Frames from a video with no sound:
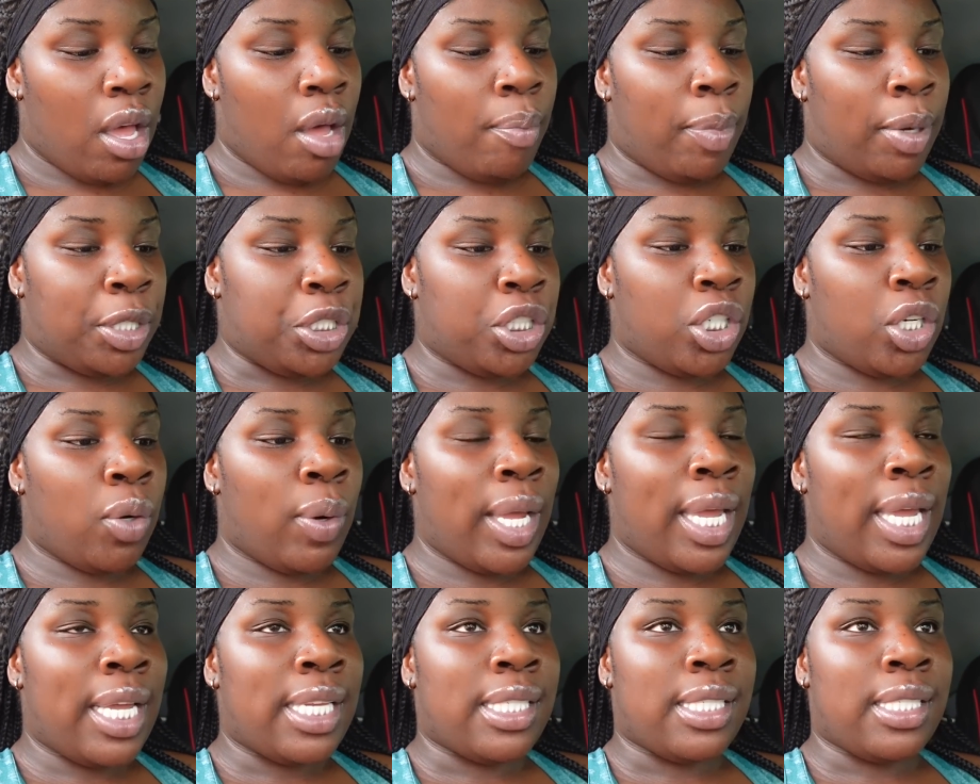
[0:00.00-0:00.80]
But you know
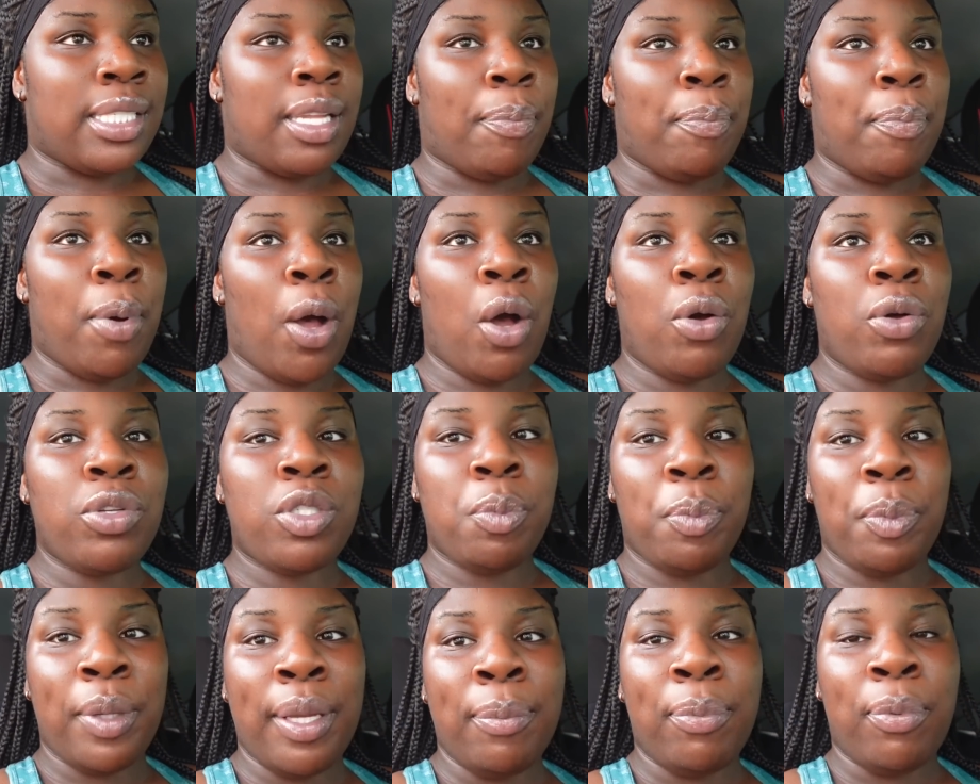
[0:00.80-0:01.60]
it is the
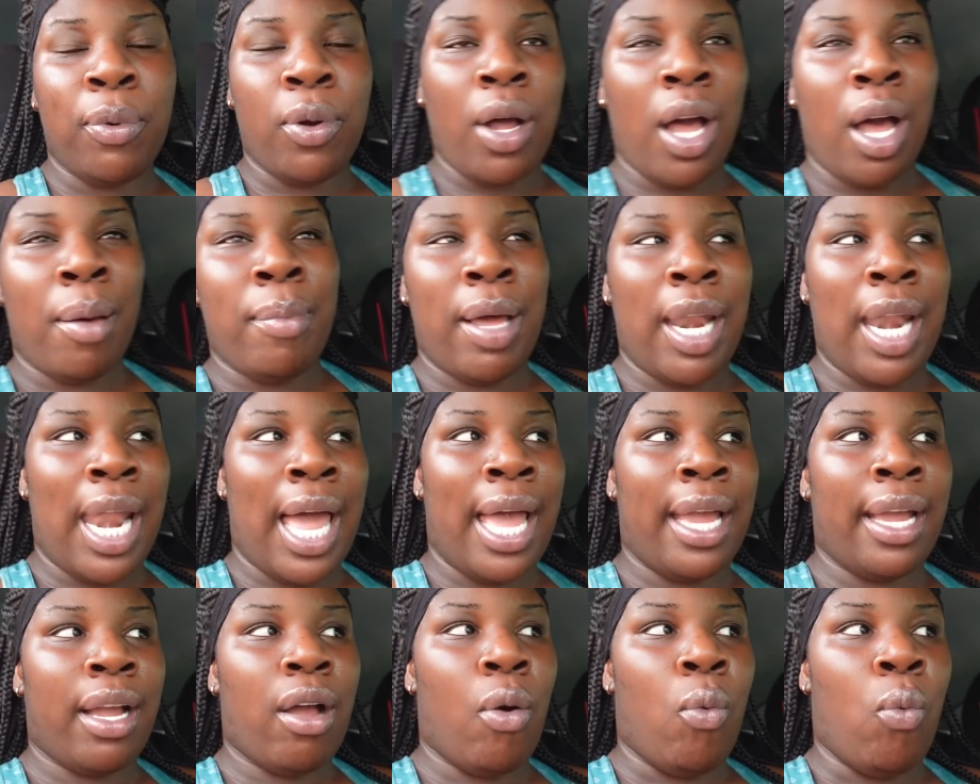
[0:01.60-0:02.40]
post people come at
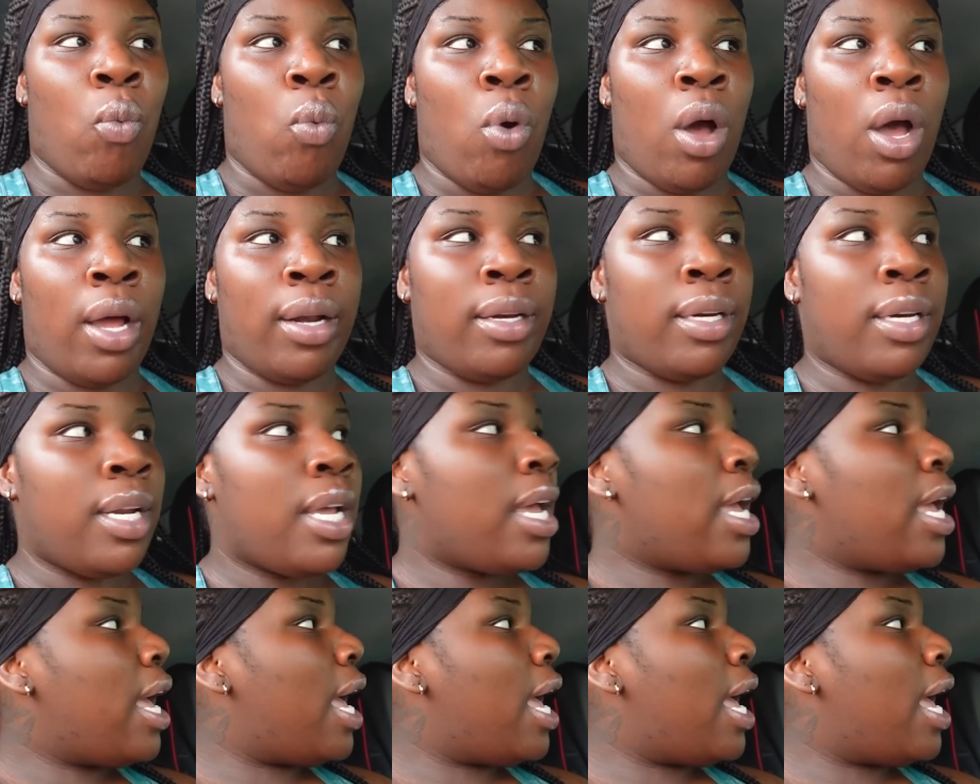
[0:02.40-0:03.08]
like one,